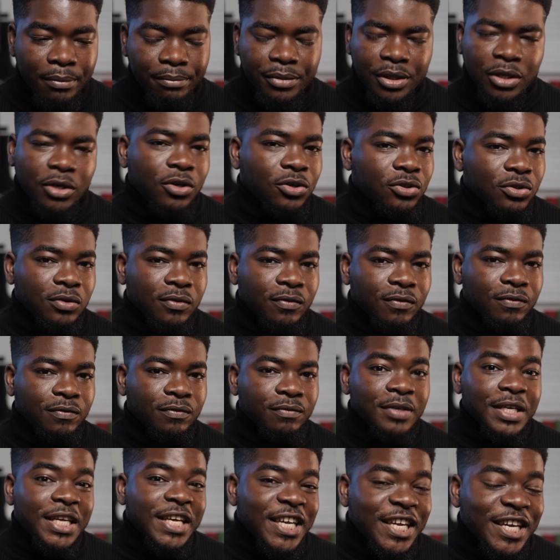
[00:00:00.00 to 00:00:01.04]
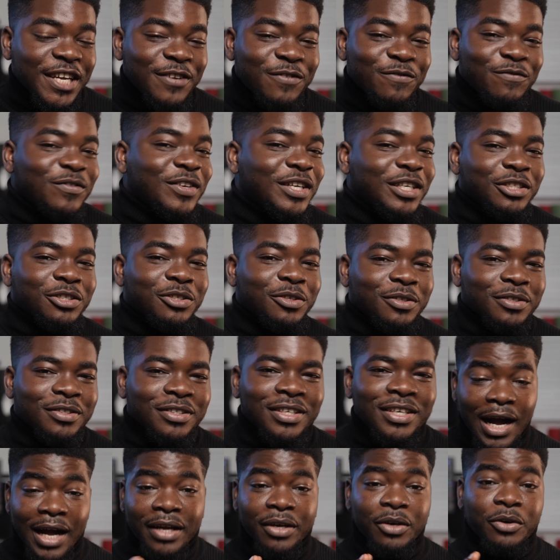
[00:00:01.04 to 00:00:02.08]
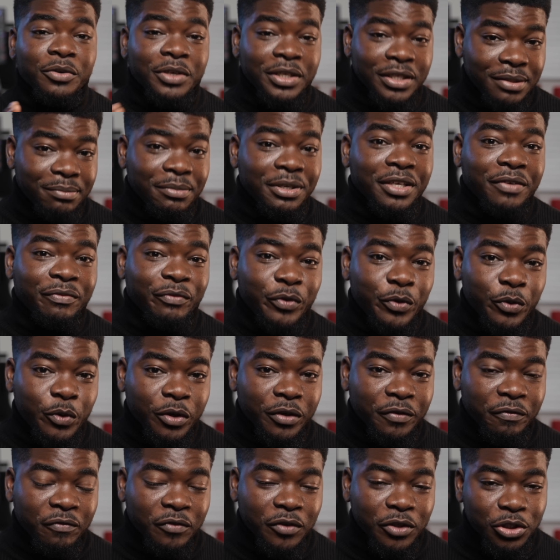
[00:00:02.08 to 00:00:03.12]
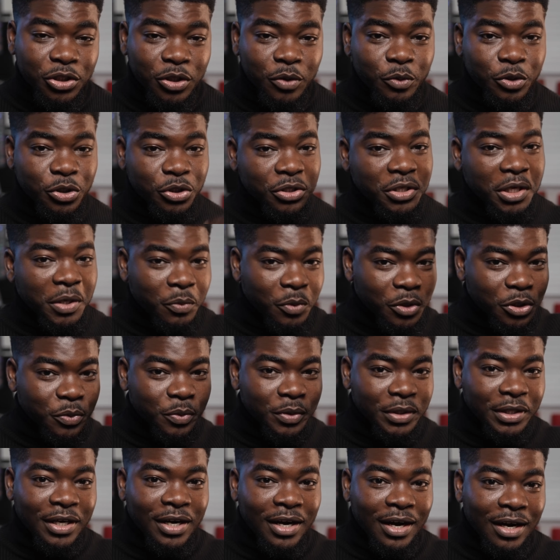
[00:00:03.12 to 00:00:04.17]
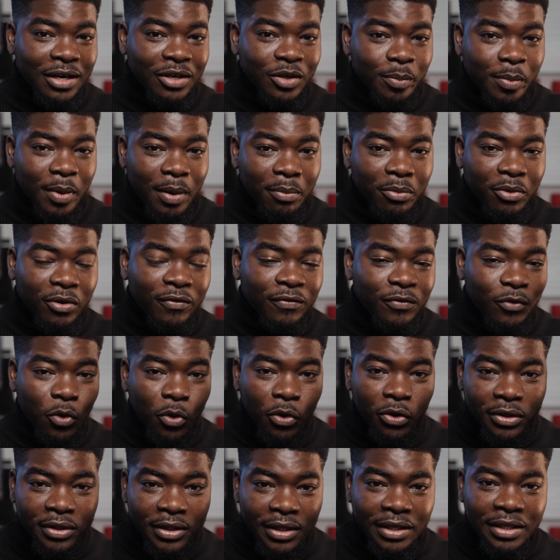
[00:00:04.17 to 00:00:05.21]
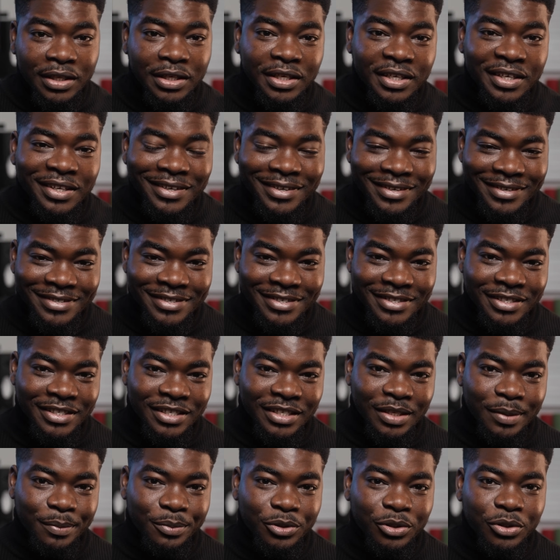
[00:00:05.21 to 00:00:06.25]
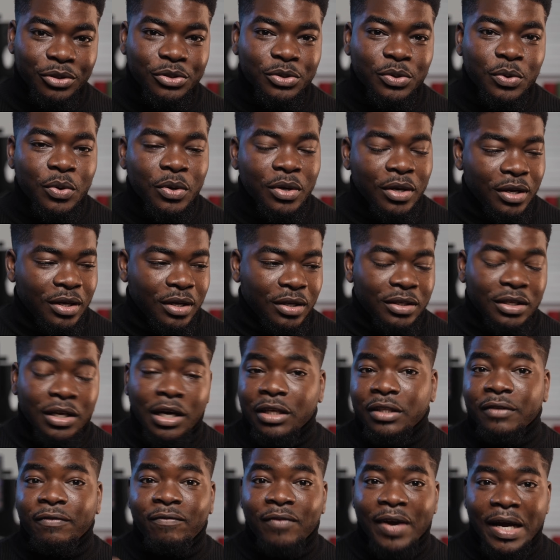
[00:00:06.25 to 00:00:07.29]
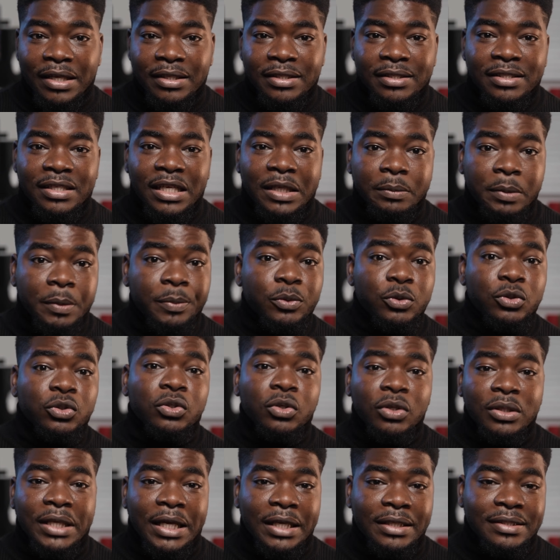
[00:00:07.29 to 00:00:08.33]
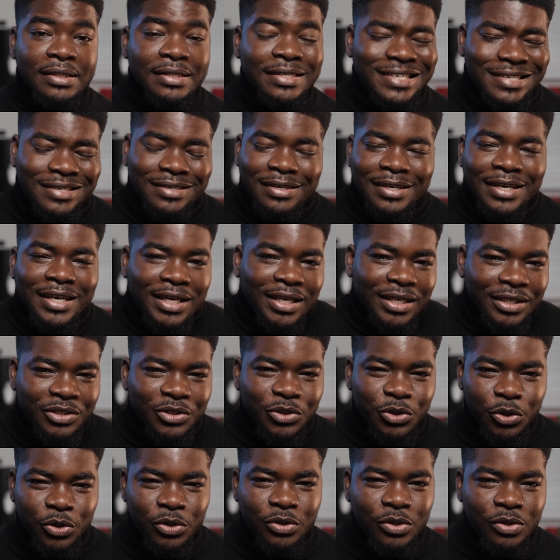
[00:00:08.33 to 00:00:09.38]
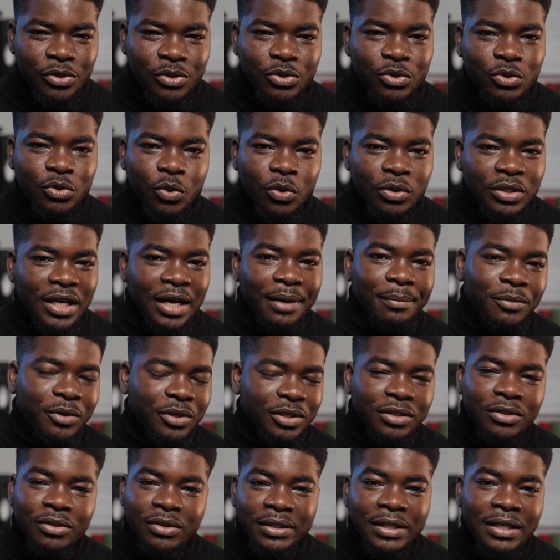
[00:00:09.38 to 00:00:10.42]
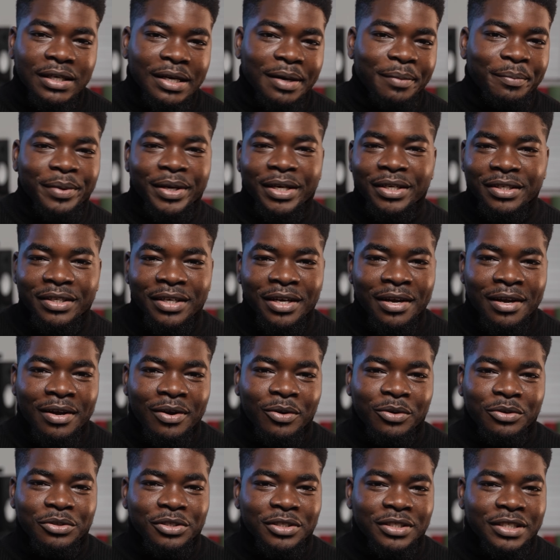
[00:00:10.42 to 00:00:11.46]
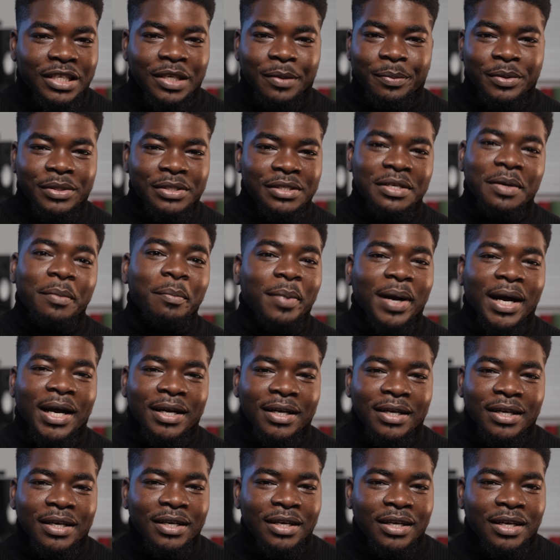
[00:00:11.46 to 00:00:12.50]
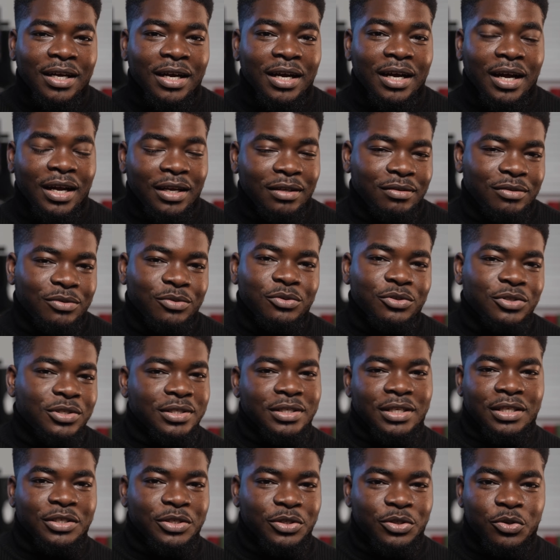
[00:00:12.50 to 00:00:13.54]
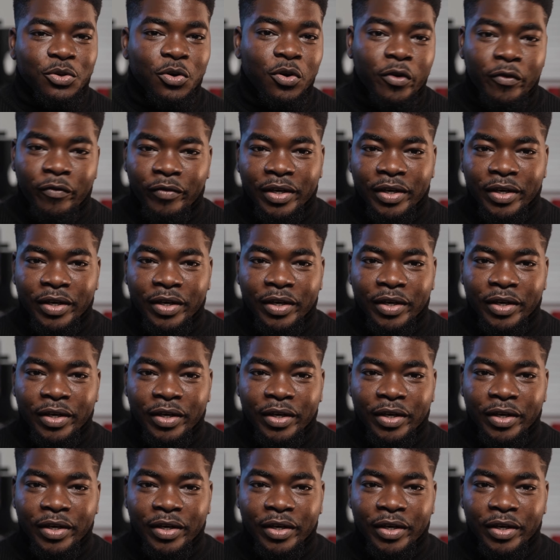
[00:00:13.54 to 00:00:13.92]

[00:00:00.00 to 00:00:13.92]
because of inflation. I already made a video on inflation, which you can watch with the card up above or the link in the description. So the fact is that people saw that they can't just store their money under their bed or just keep it in the bank, use it as a store of